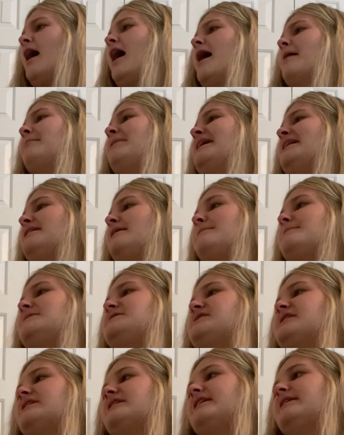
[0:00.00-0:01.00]
Amelia
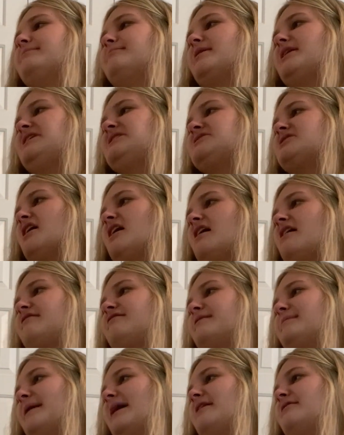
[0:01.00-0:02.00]
Bedelia marked
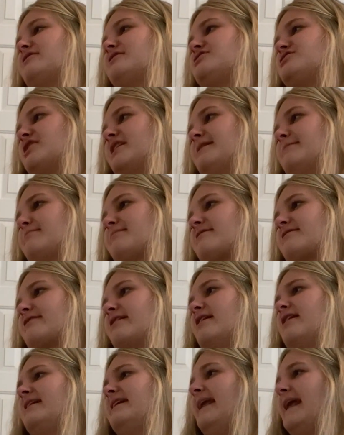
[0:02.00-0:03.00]
off about the drapes.
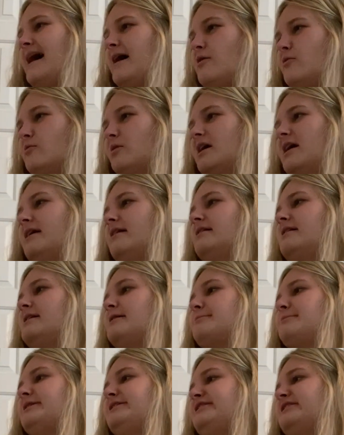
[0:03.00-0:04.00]
Now what?
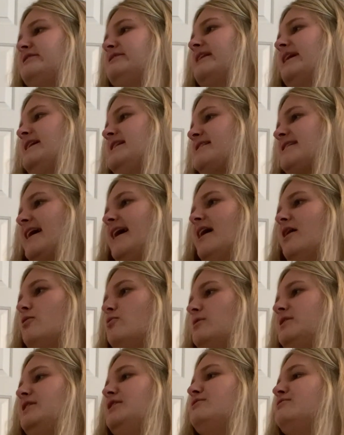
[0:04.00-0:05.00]
Put the lights
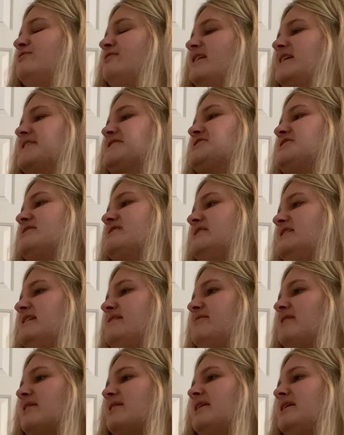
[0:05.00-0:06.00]
out when you finish in the
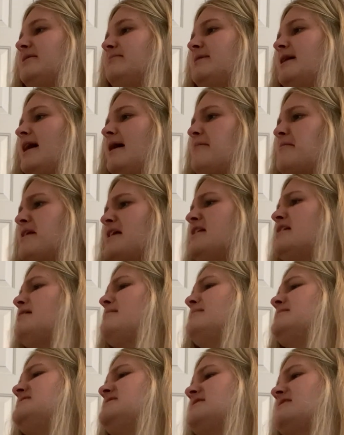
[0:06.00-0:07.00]
living room.
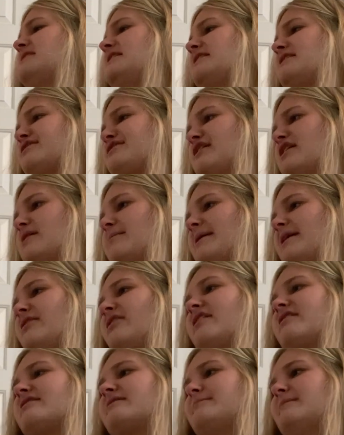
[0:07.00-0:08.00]
Amelia Bedelia thought about
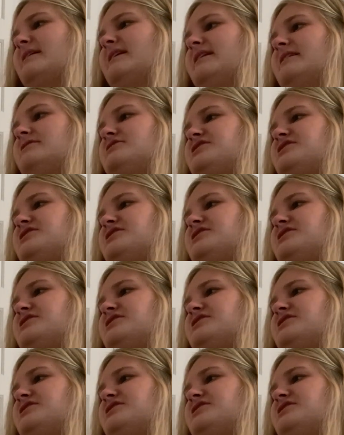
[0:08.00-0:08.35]
this a minute.